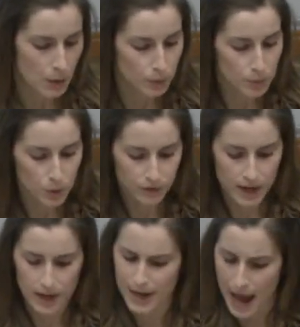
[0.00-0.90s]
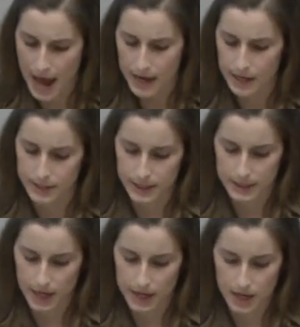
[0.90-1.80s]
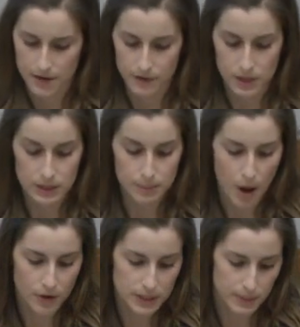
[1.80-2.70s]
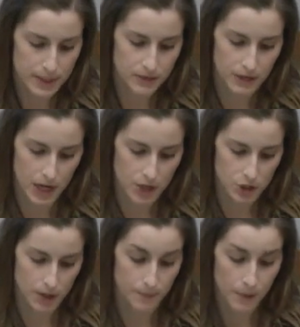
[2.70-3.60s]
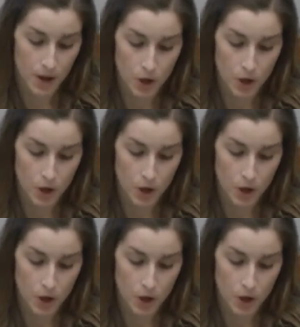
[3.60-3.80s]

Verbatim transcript: Removing and adding and dictating even the smallest specification